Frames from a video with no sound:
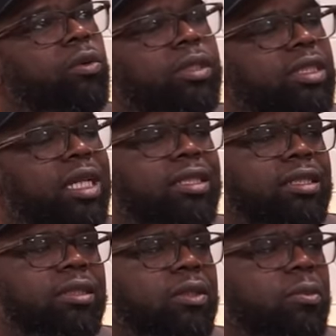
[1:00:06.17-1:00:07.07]
I was just like,
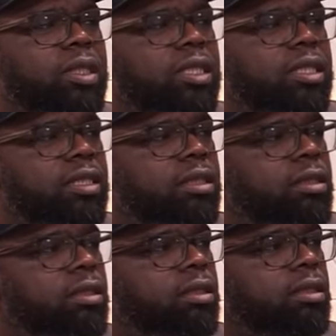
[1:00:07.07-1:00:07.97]
she's going to be good.
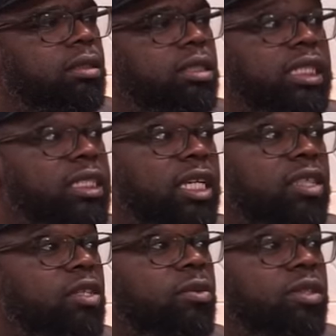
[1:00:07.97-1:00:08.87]
Yeah. There's
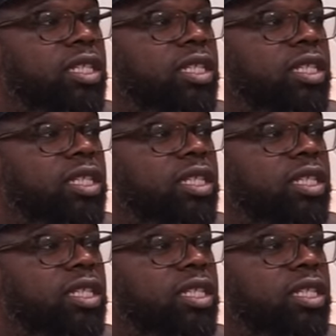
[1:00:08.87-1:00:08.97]
nothing.